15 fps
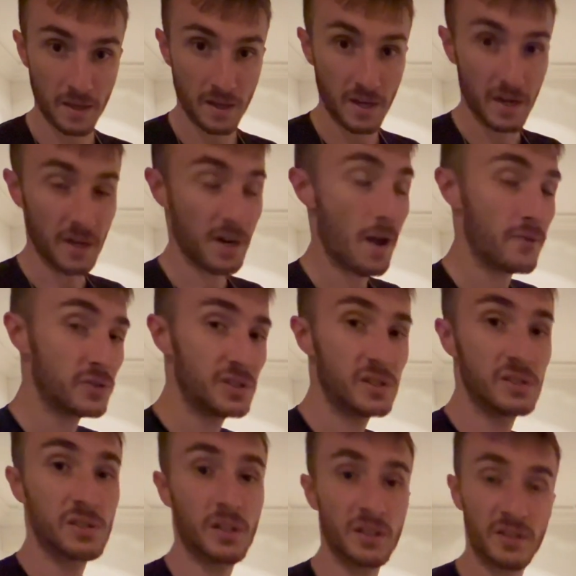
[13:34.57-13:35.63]
And obviously
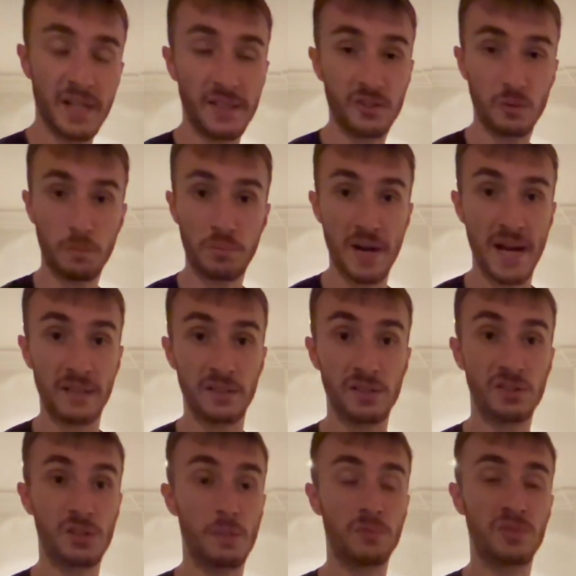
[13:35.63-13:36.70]
it's going to take some practice.
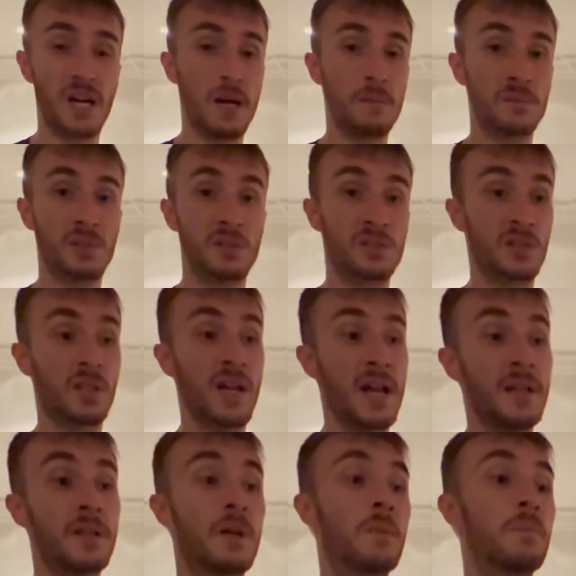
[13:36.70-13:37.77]
Sometimes it's going to
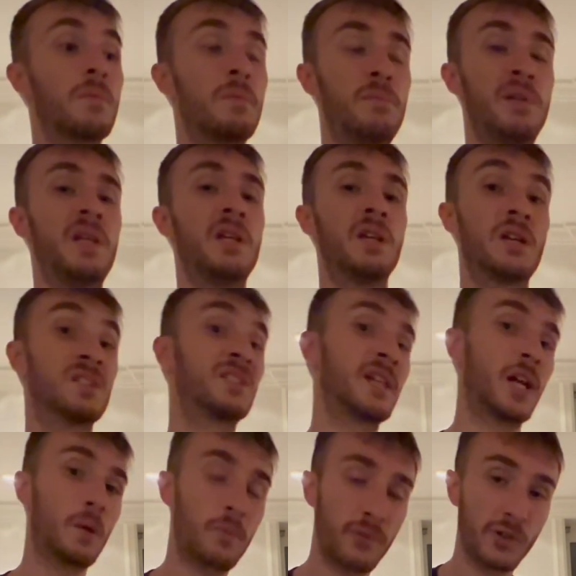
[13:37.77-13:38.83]
end up being a
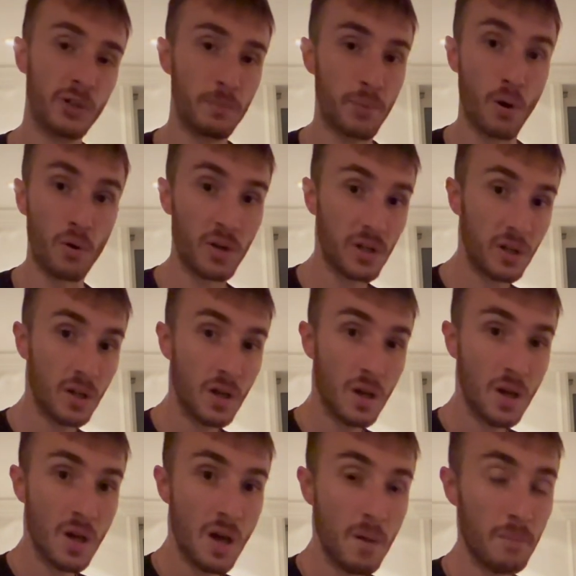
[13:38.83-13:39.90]
setup for your opponent
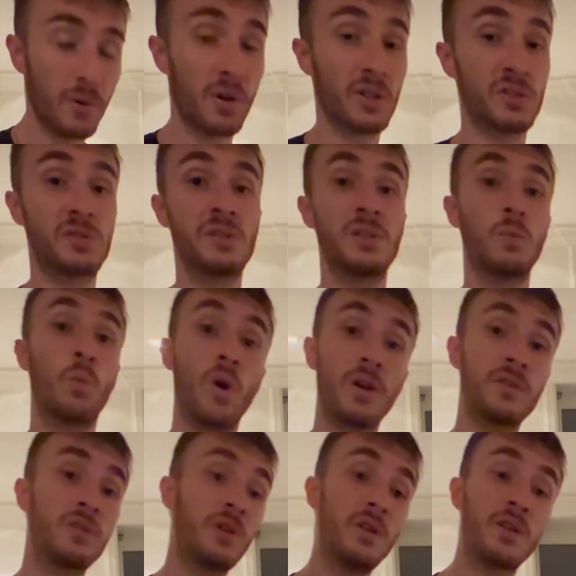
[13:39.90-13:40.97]
because,
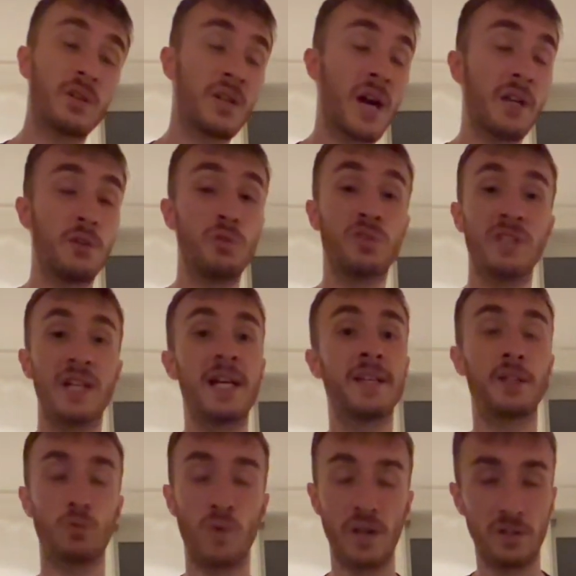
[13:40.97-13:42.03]
one, you're either not using it at
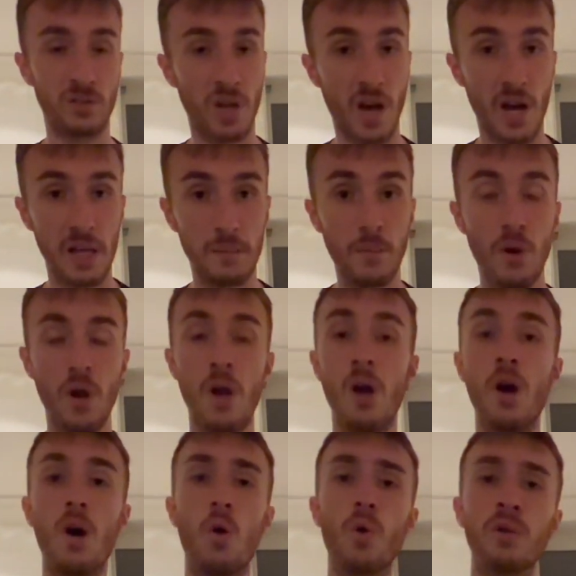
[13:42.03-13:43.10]
the right time,
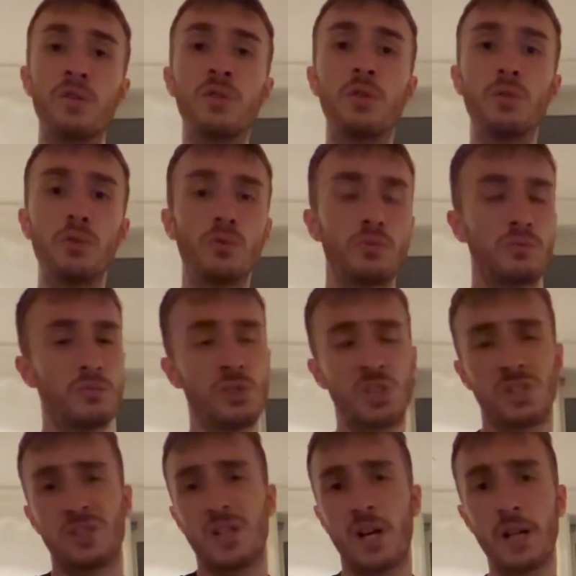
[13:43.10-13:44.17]
or two, you're
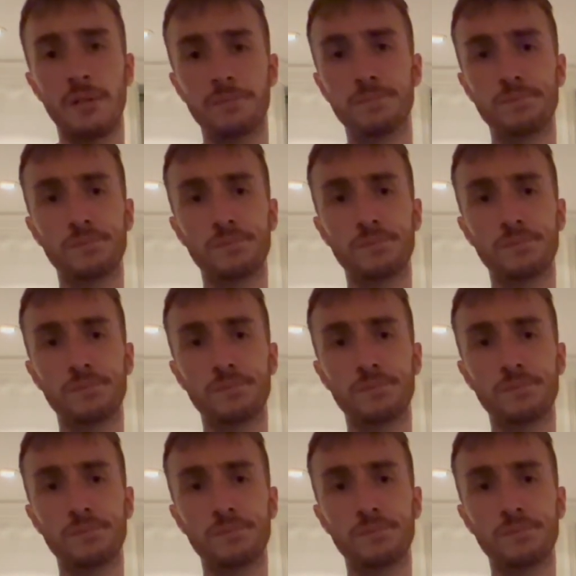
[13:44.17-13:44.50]
just not